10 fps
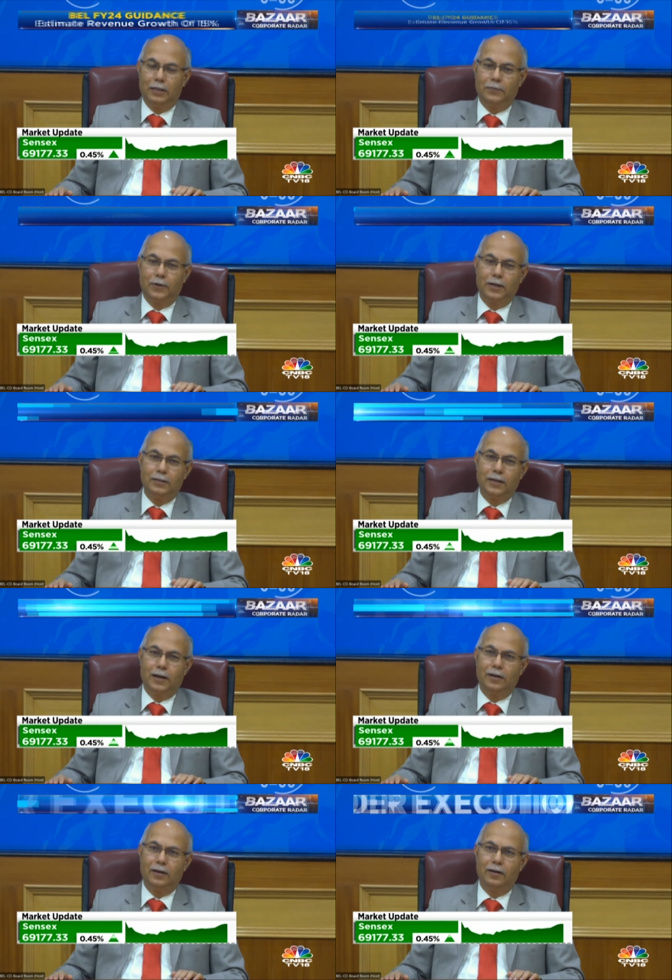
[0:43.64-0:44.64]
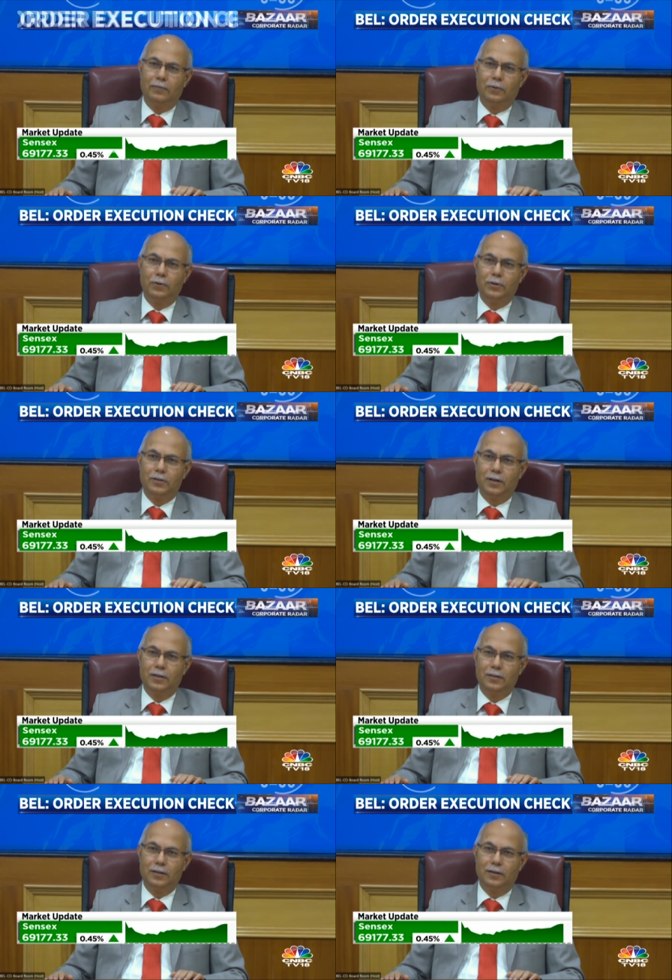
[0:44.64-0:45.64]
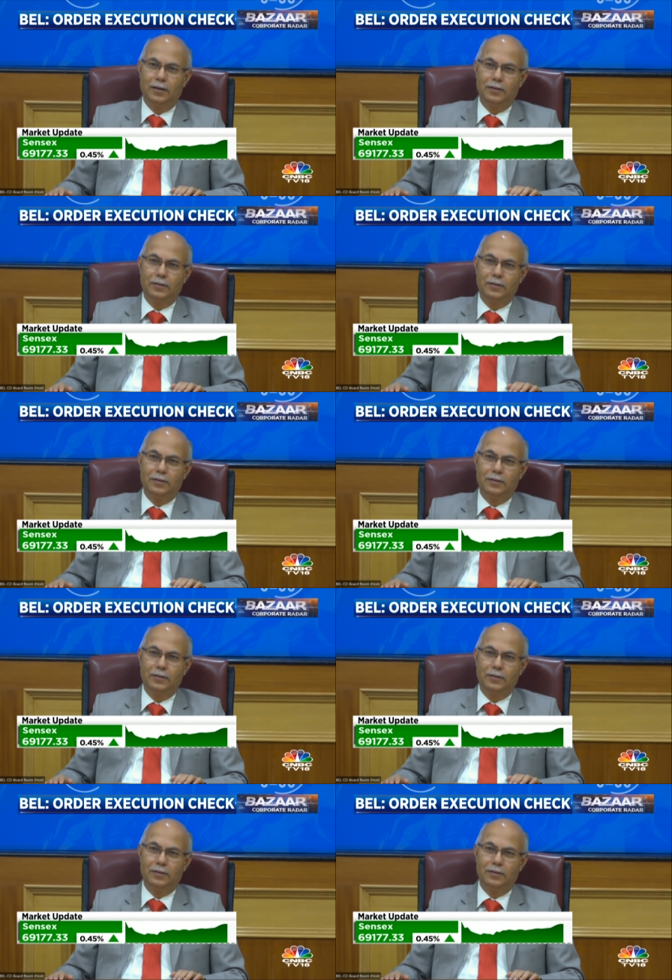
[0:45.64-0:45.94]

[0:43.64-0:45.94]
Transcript: As far as order inflow is concerned,